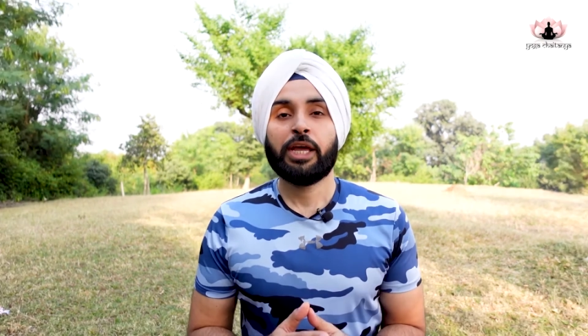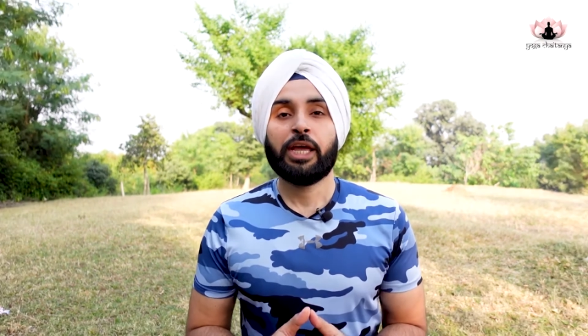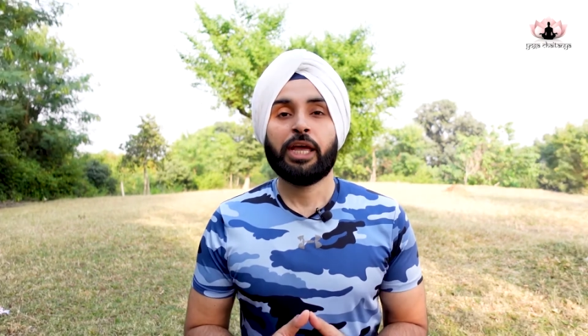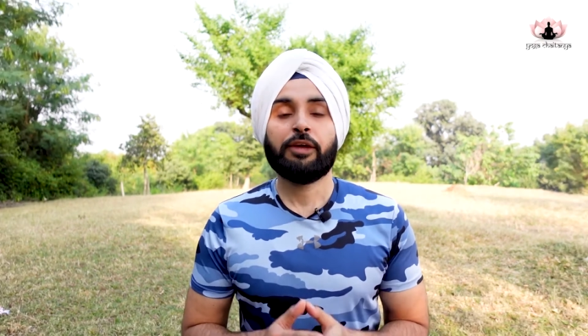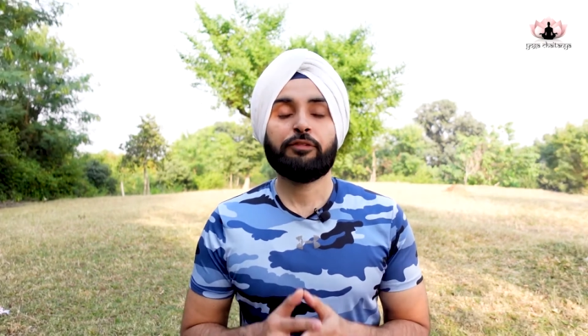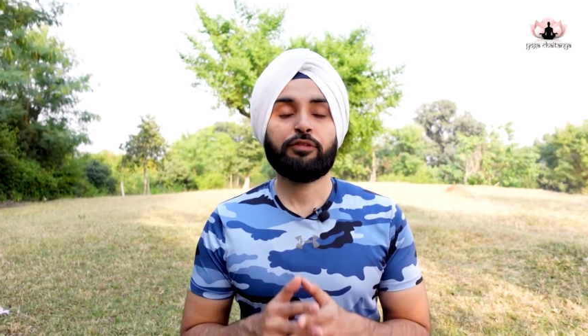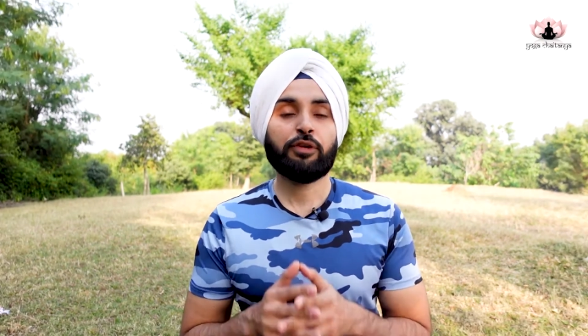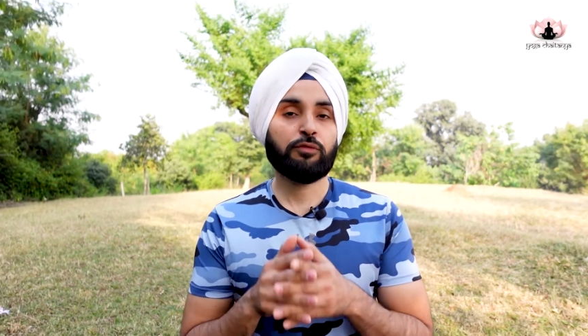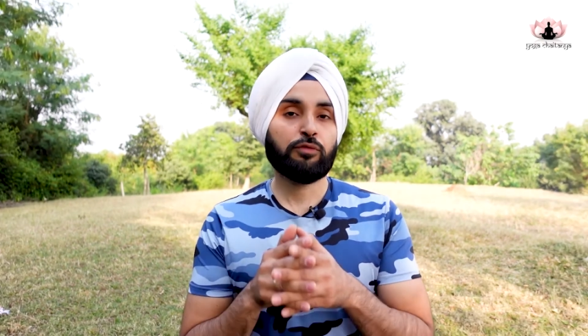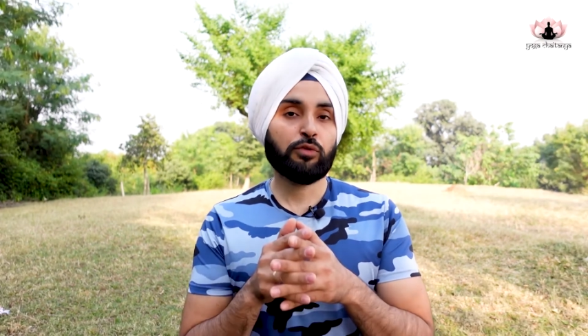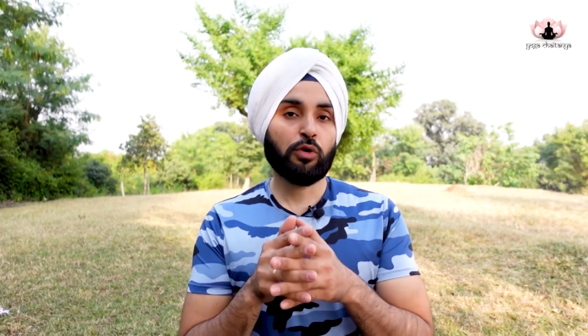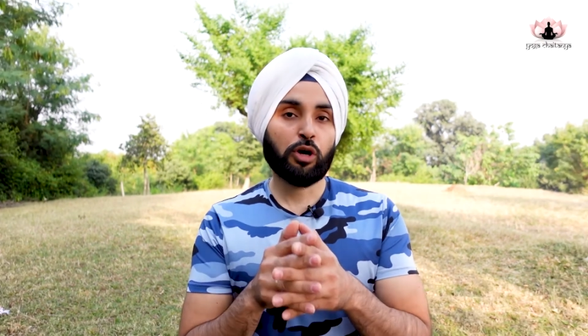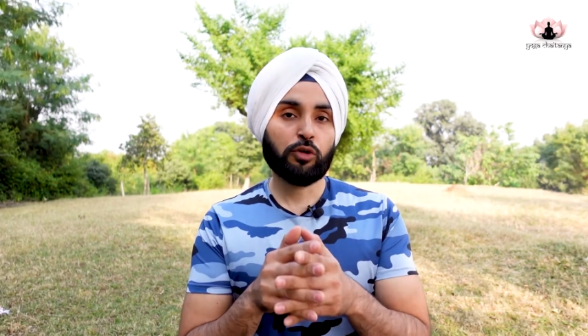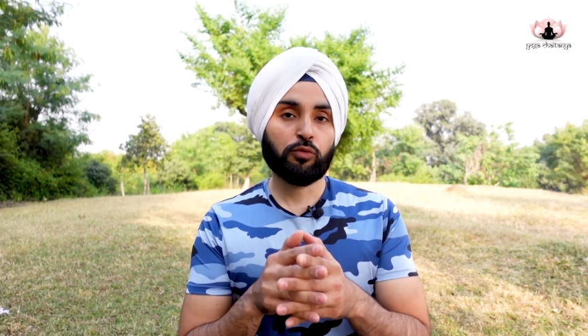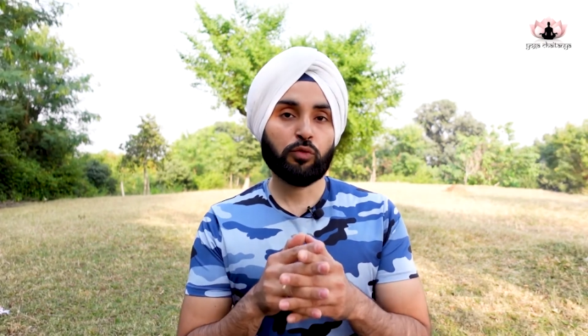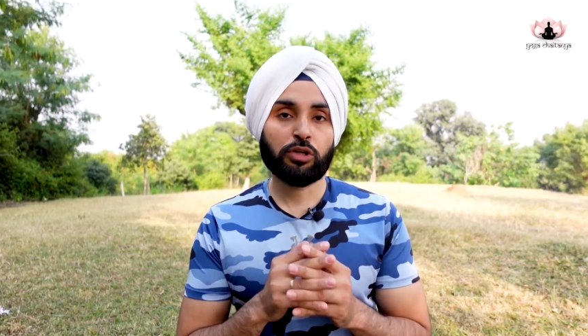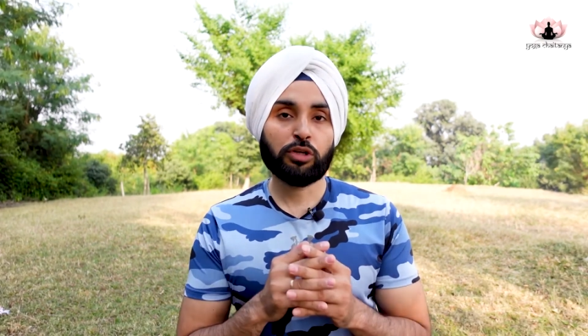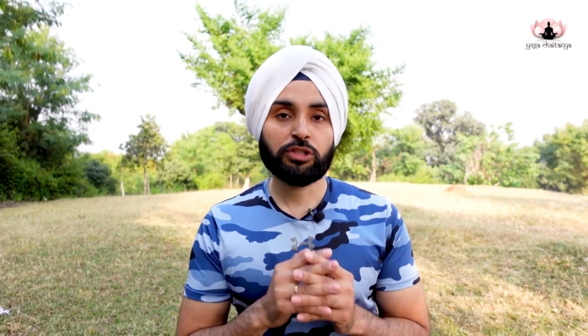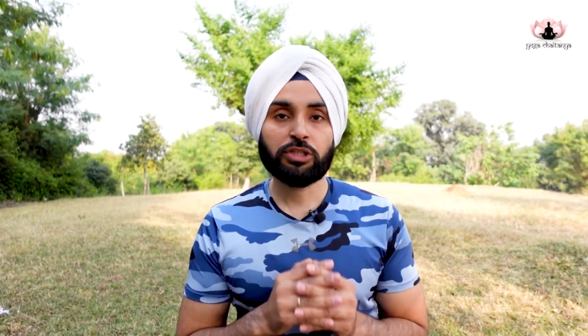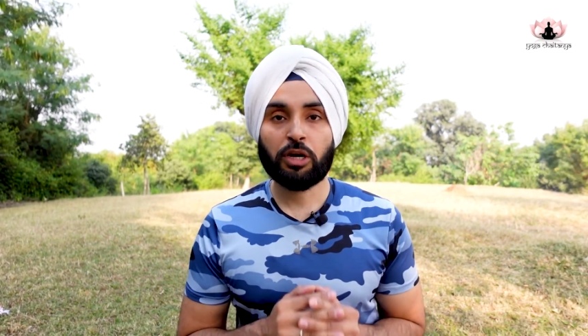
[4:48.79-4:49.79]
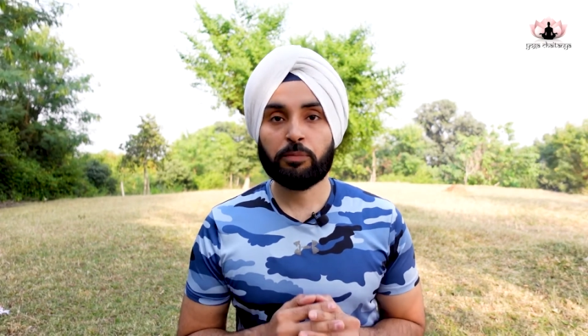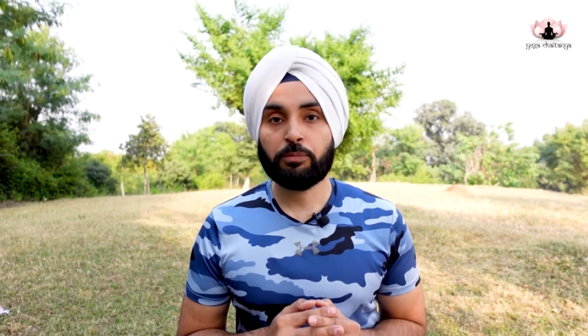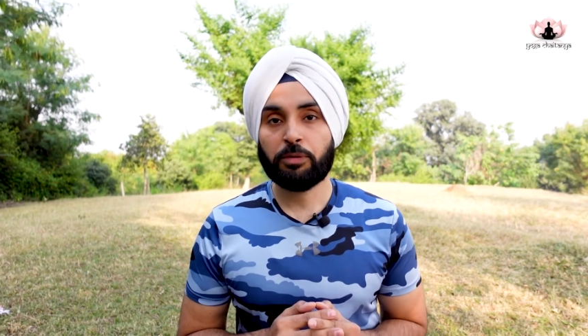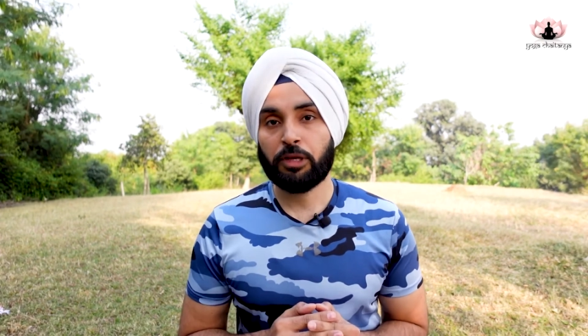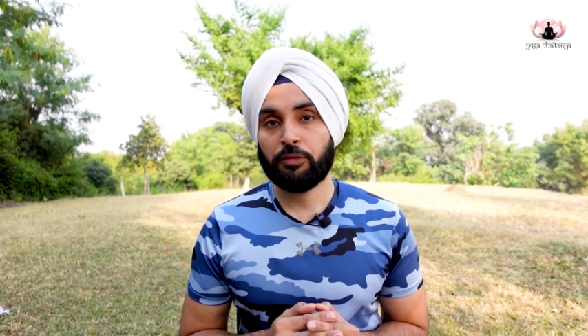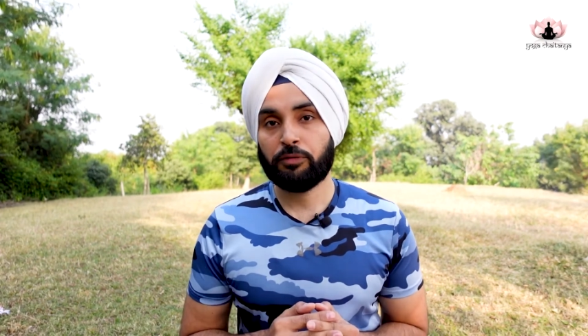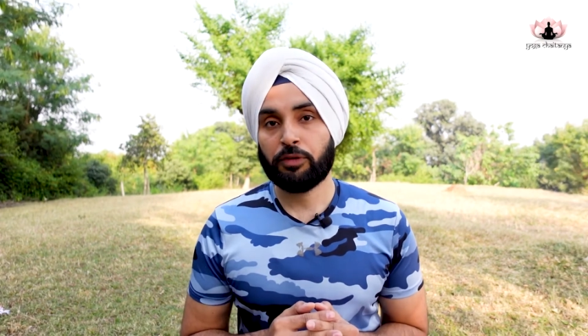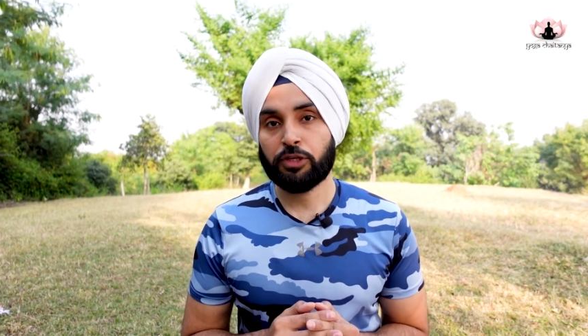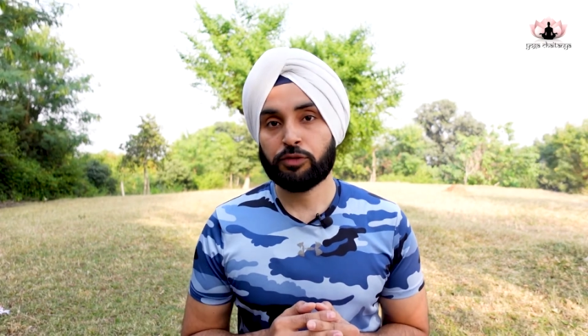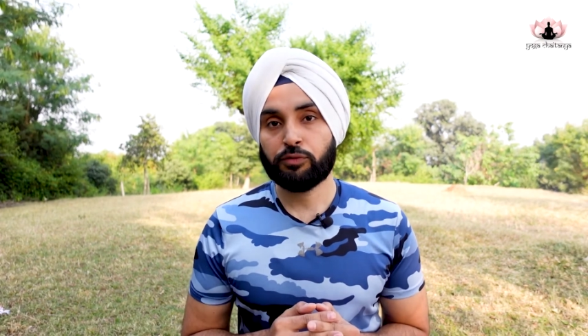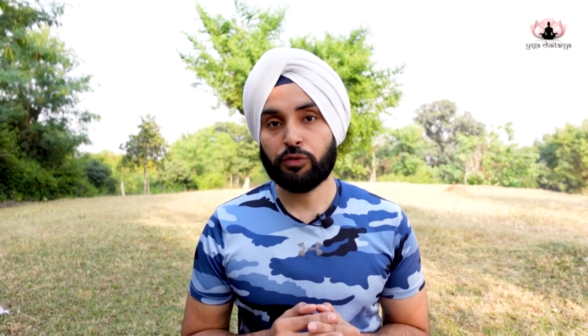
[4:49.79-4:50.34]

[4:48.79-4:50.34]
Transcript: If you have not watched our previous